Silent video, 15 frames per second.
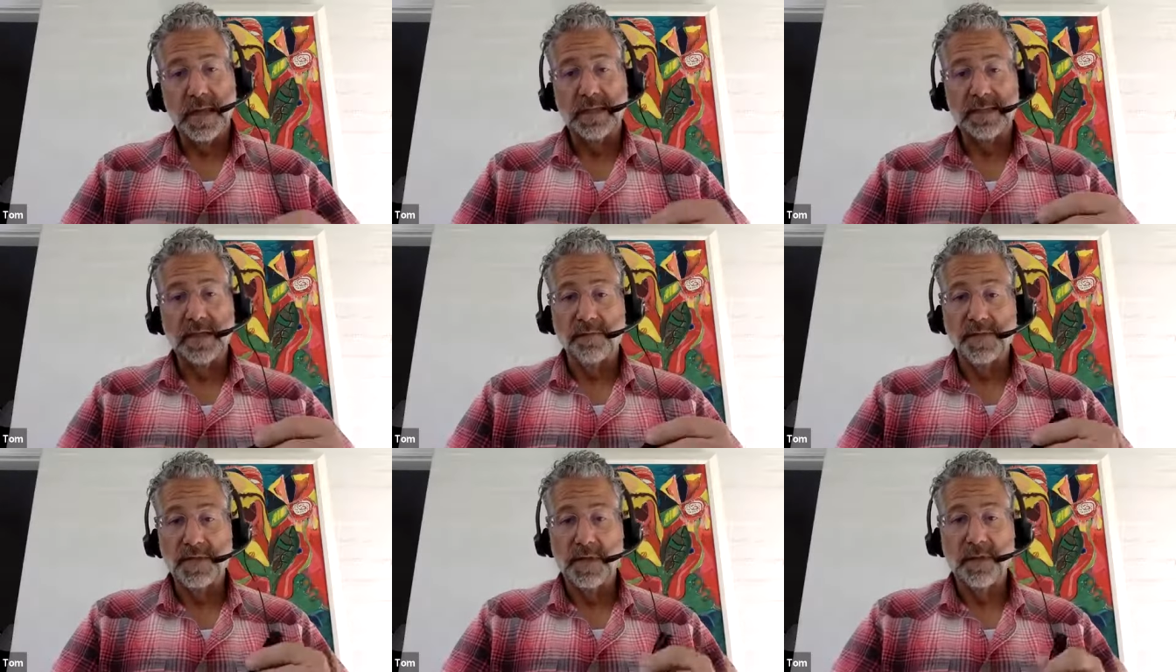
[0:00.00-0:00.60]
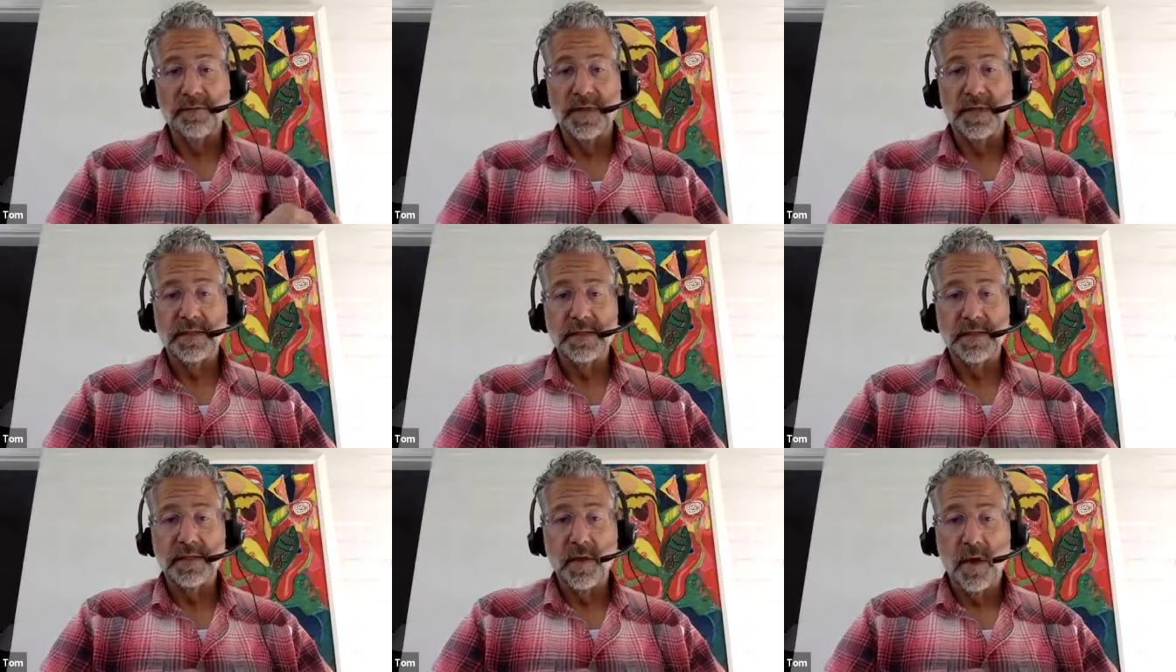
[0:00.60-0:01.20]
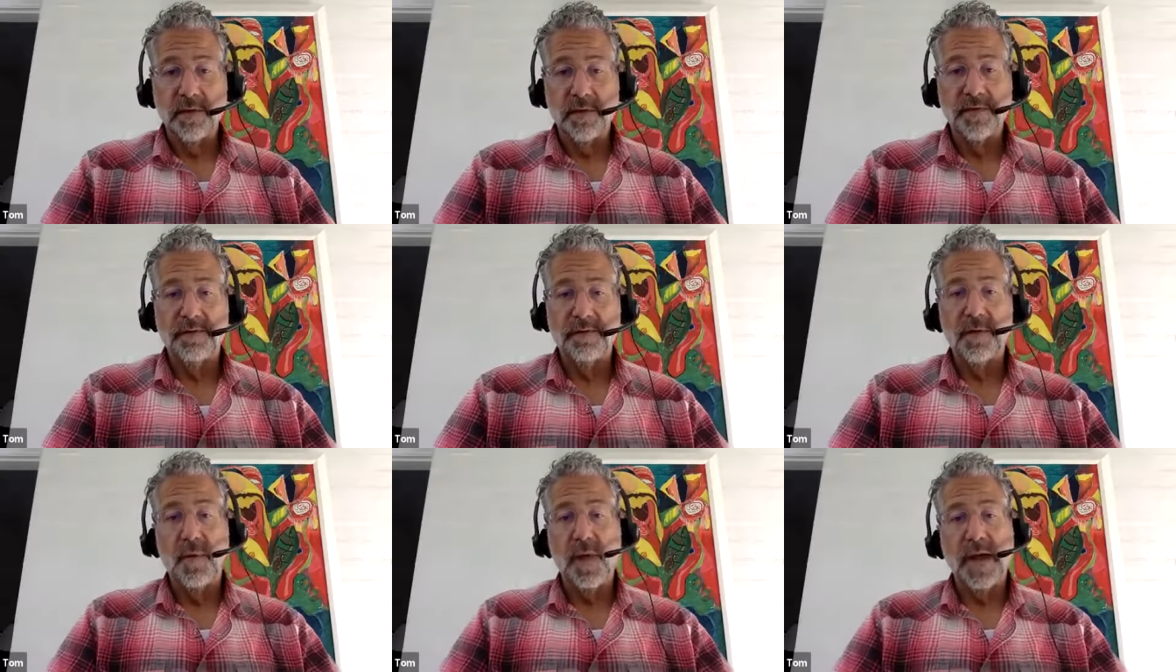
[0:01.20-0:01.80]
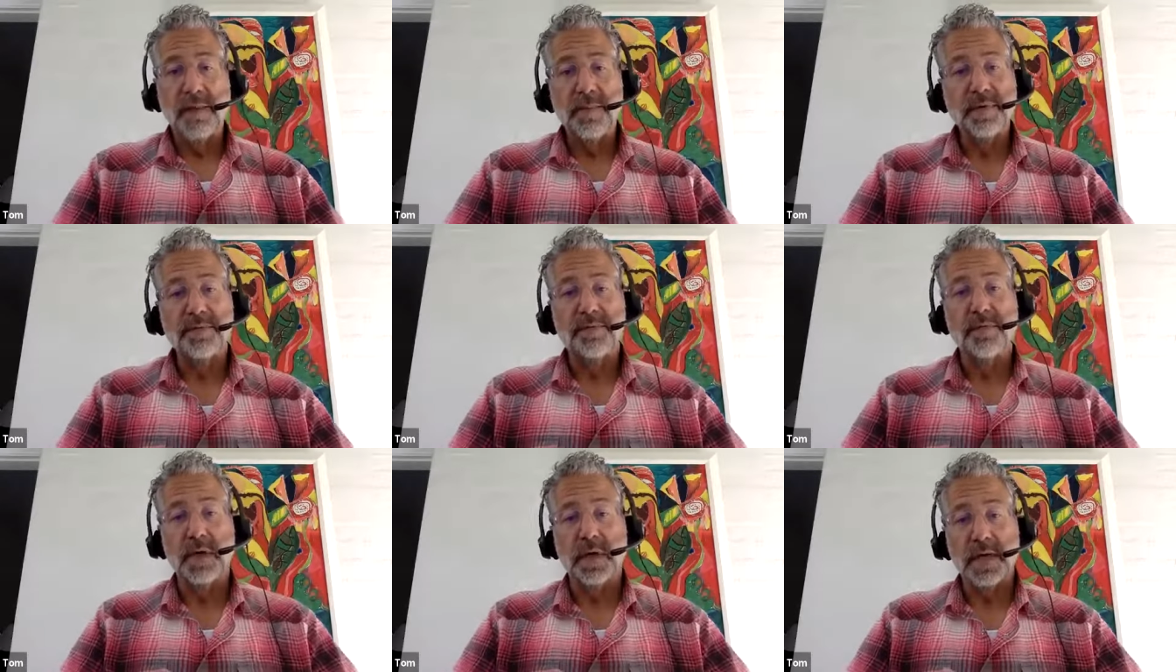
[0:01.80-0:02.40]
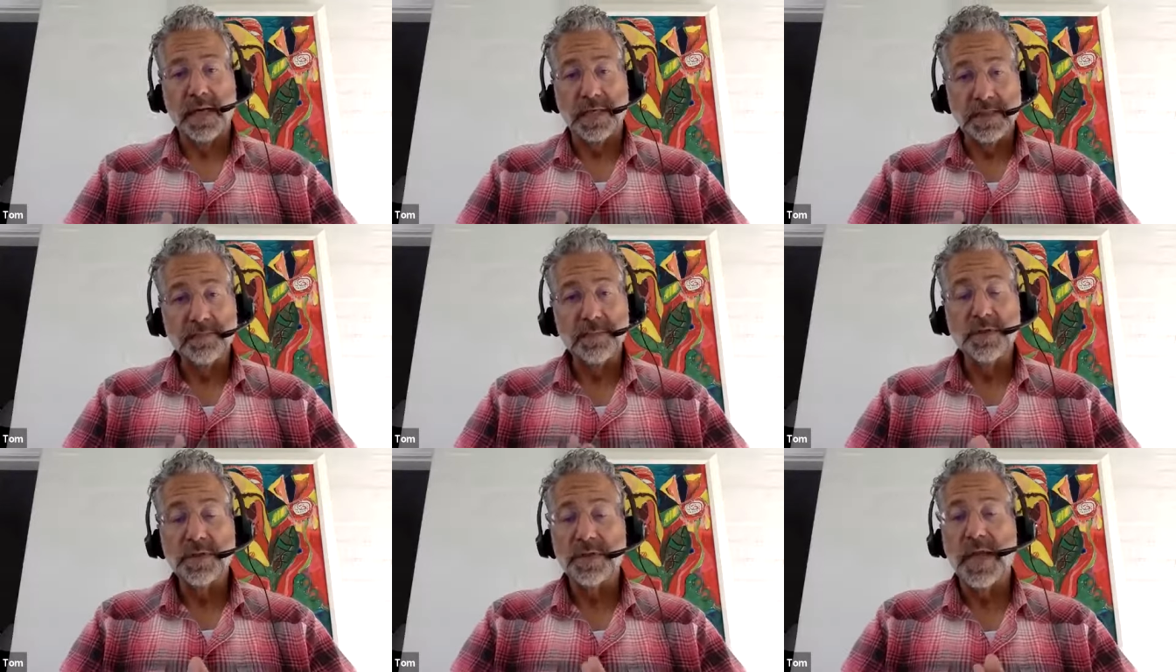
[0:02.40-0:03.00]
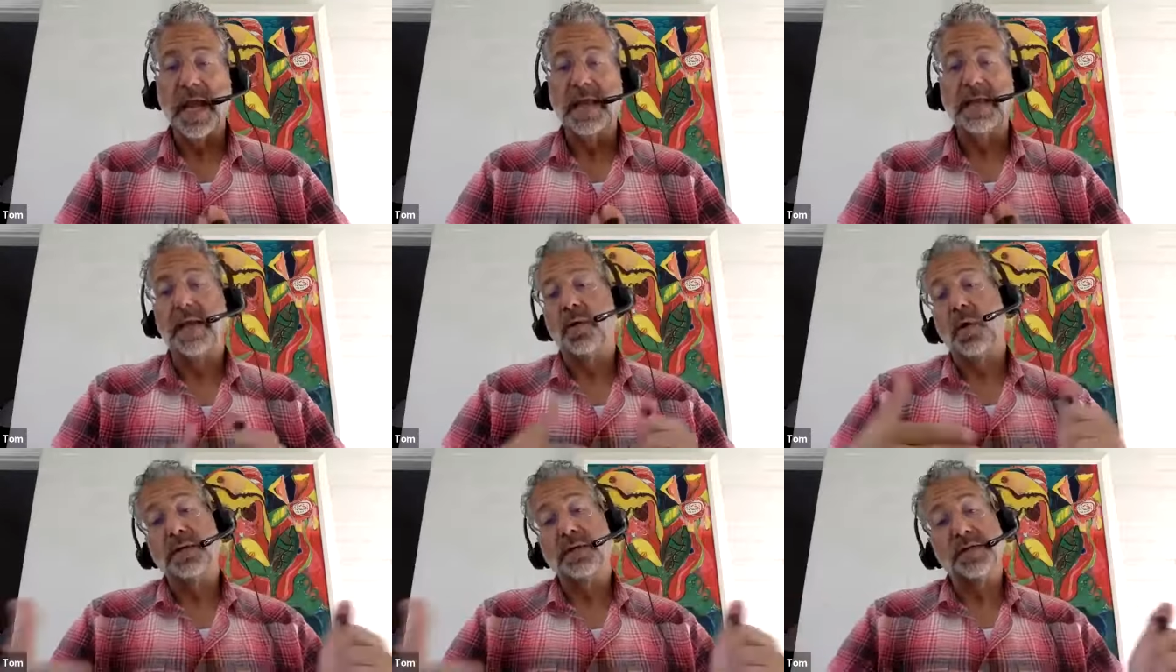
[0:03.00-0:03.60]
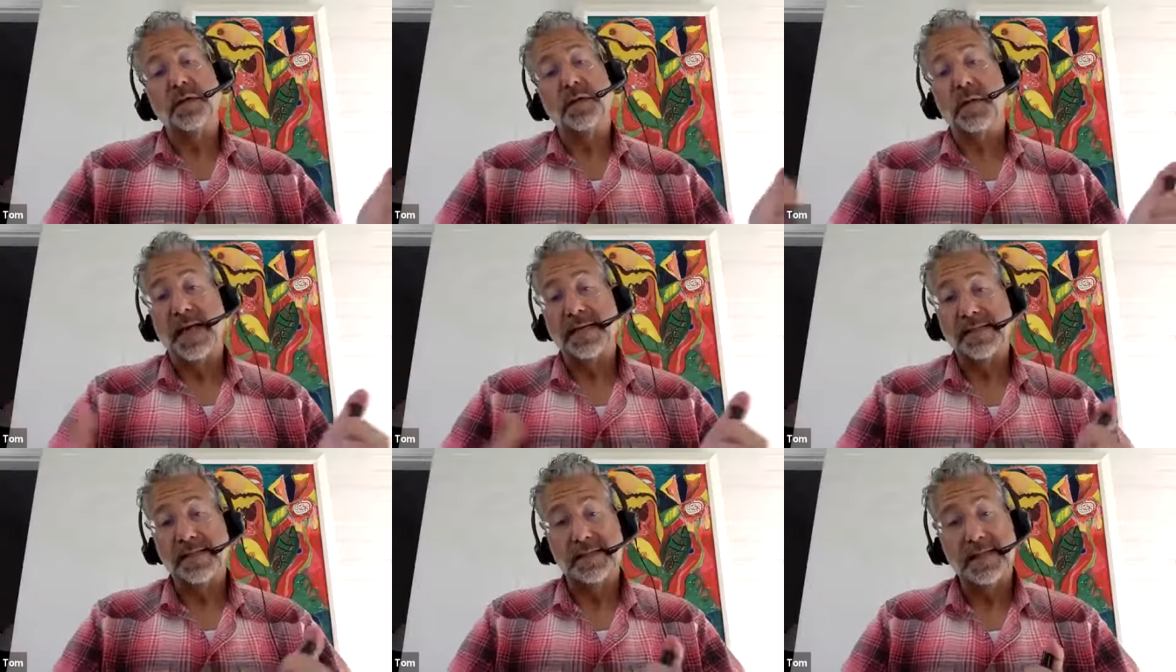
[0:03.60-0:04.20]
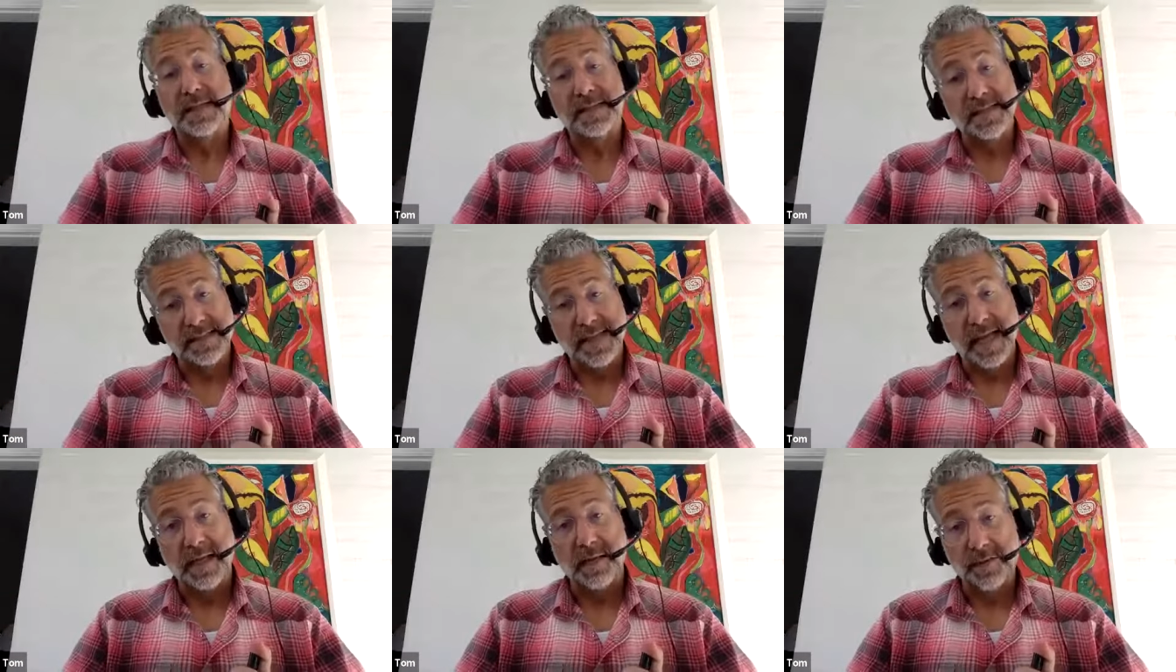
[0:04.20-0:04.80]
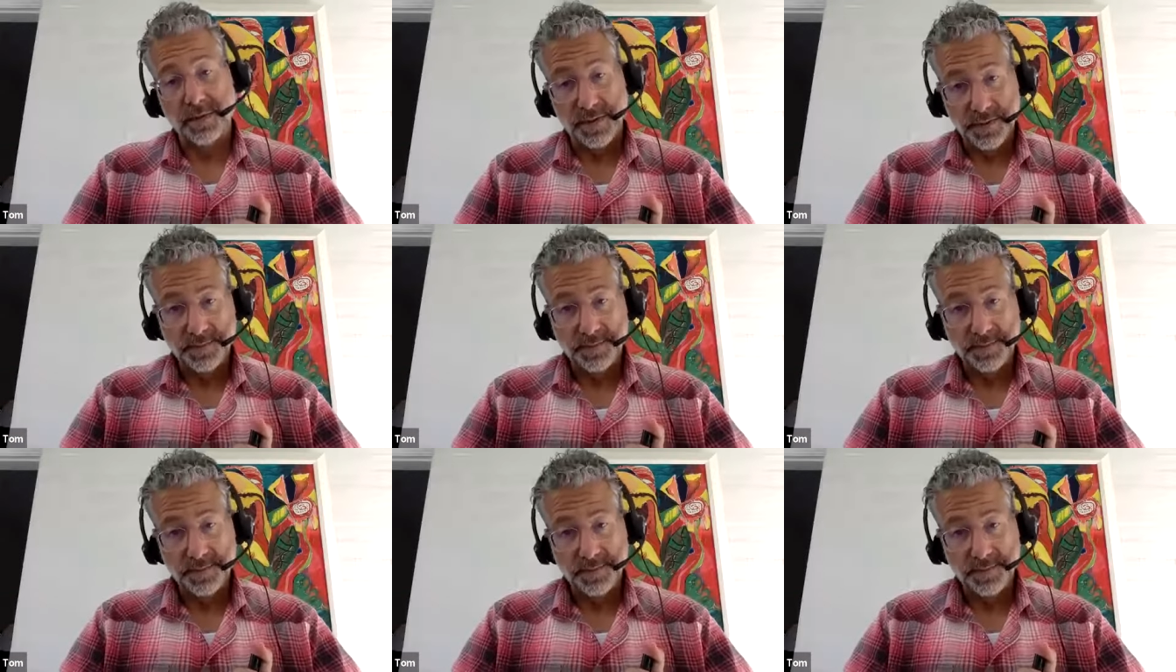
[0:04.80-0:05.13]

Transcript: uh, self service off of the web for customers, and then also license it to sellers.